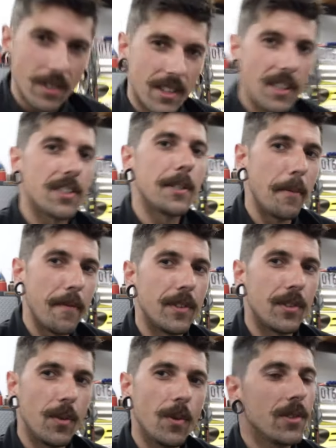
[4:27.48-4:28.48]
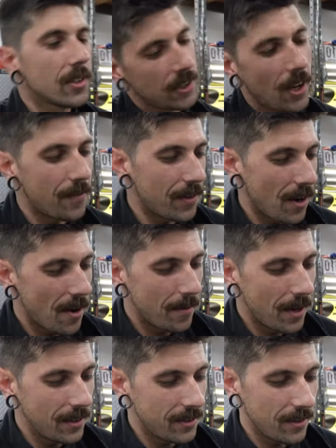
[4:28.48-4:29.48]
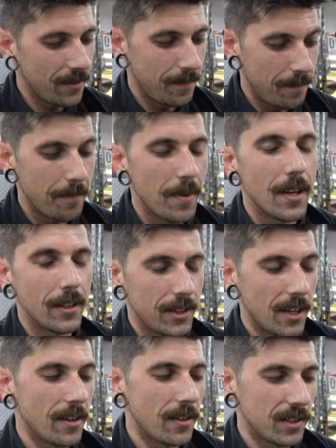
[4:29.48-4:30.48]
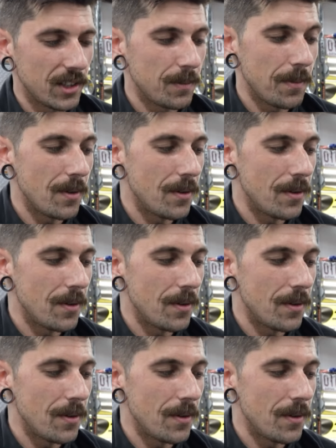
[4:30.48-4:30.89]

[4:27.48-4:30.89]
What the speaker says: steal some of his tools, because I forgot mine, so big shout out to Spoon.